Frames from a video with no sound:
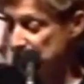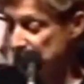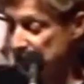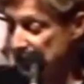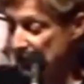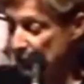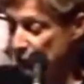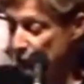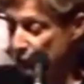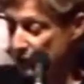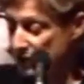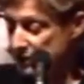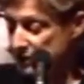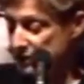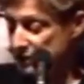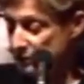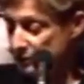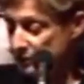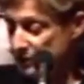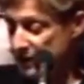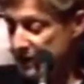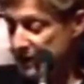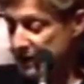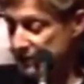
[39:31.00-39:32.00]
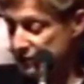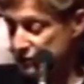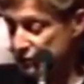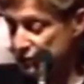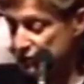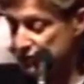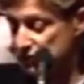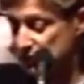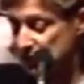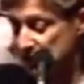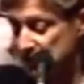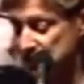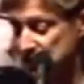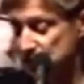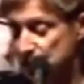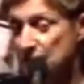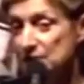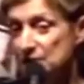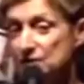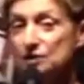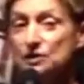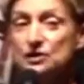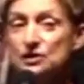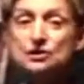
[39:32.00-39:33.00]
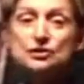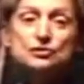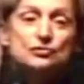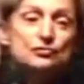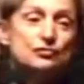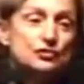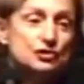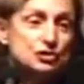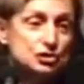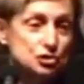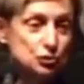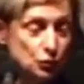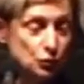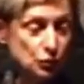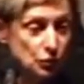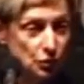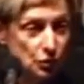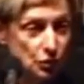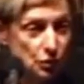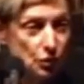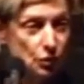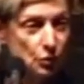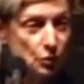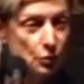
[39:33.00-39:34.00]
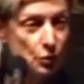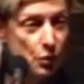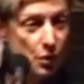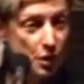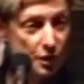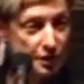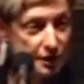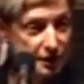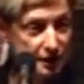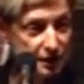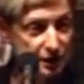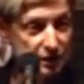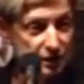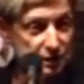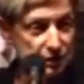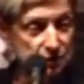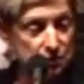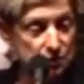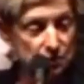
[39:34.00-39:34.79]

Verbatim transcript: that right can be exercised by the individual walking in